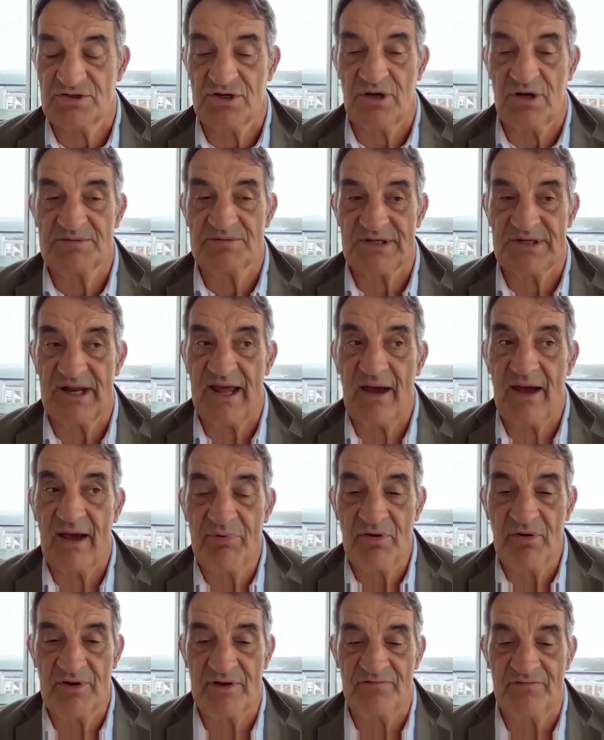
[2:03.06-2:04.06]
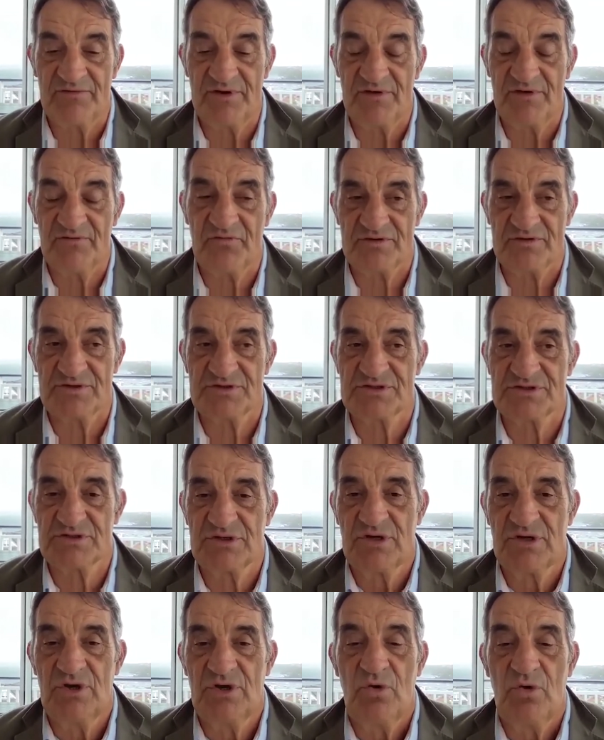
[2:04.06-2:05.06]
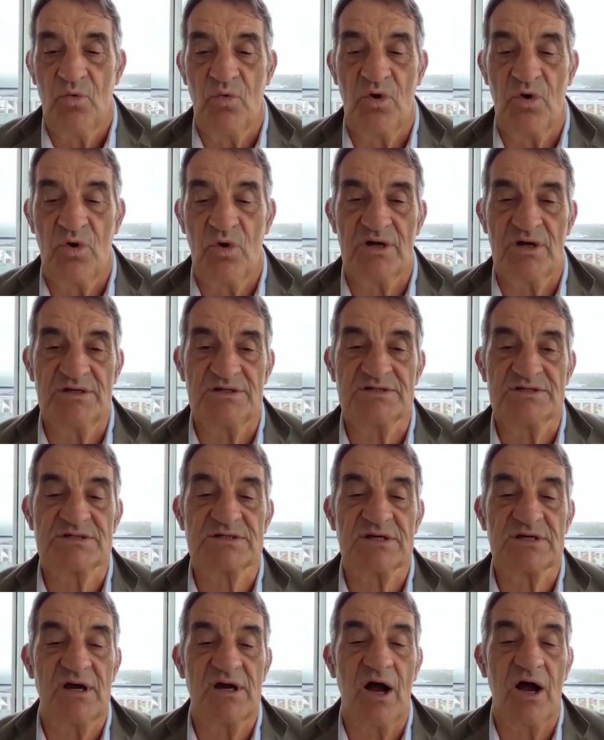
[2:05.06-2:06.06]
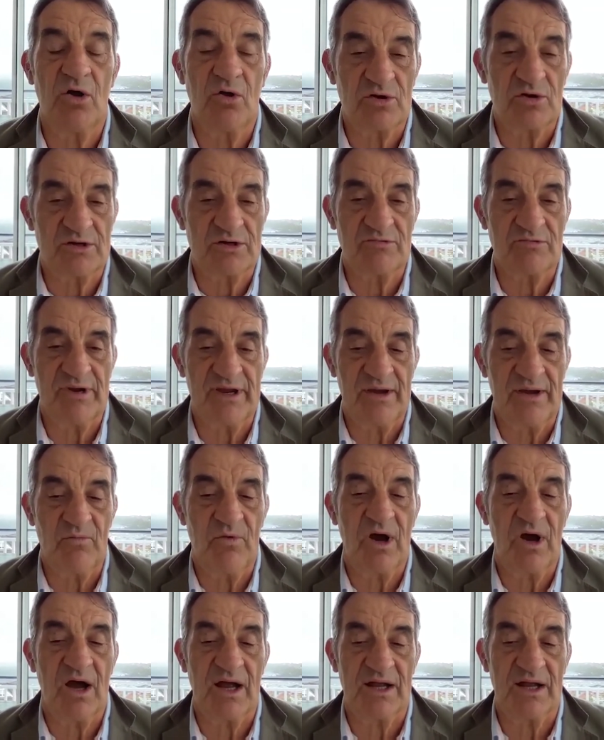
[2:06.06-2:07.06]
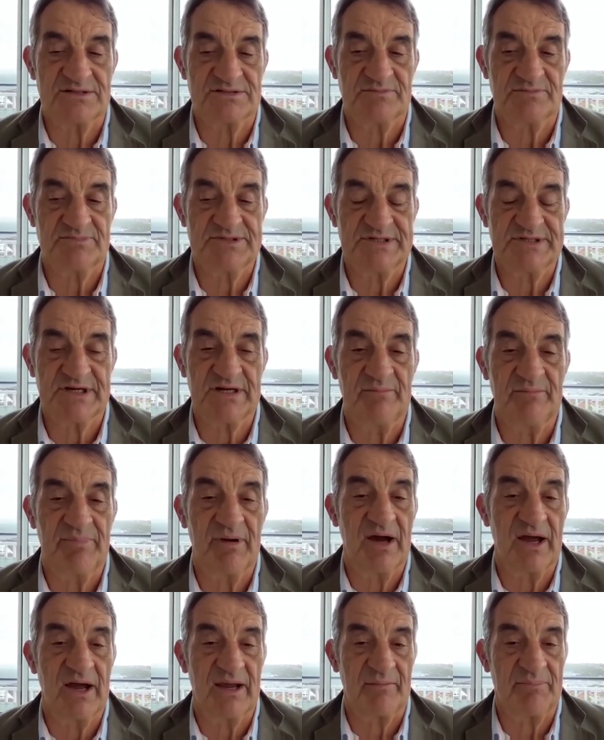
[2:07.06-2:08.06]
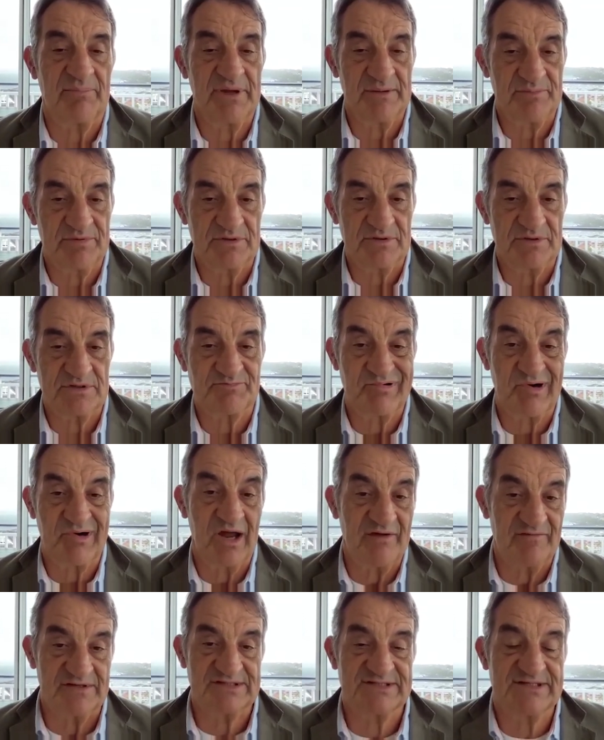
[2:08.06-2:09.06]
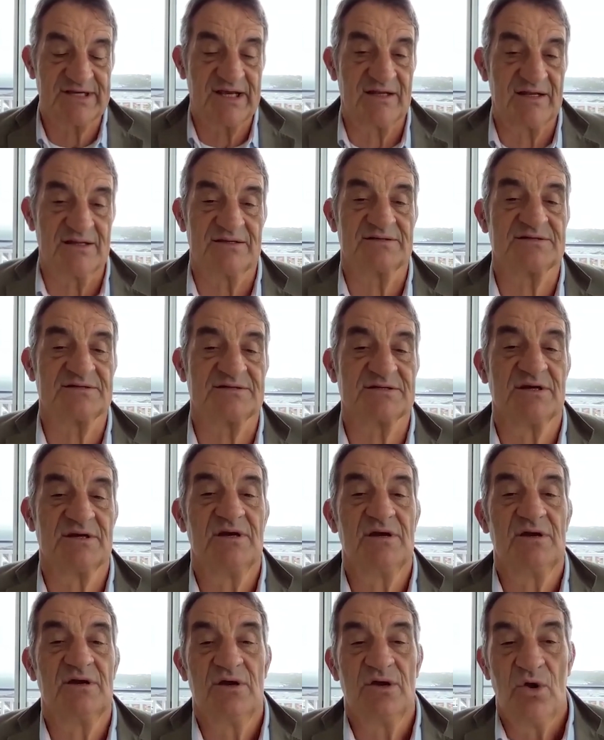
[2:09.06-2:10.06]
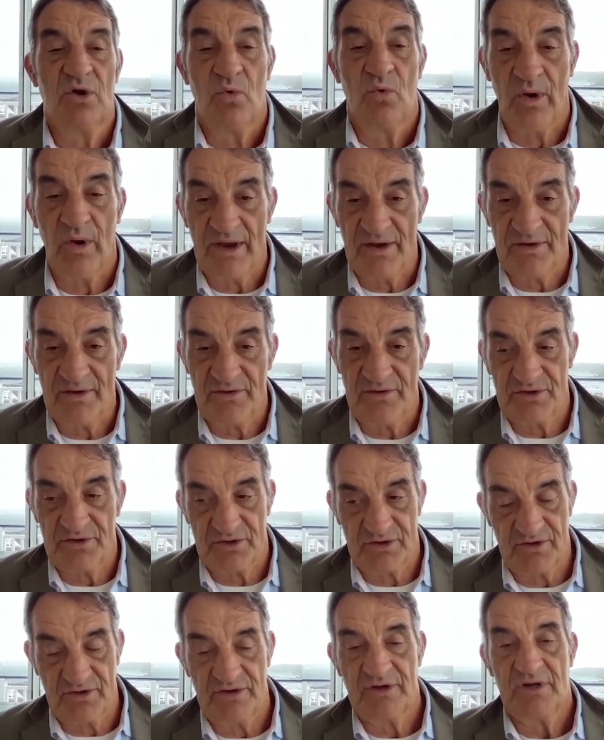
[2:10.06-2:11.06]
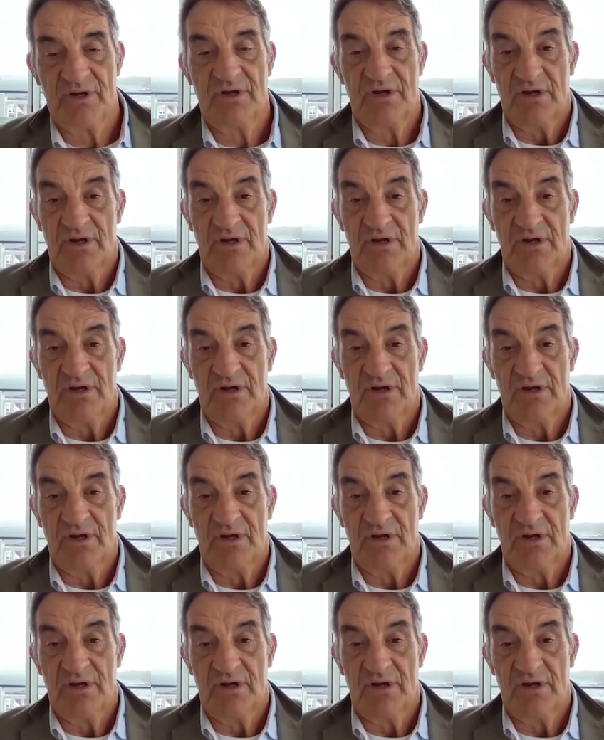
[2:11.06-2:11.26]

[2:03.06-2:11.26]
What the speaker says: shops. And our point of difference was old and rare wines, and particularly buying people's private cellars when you could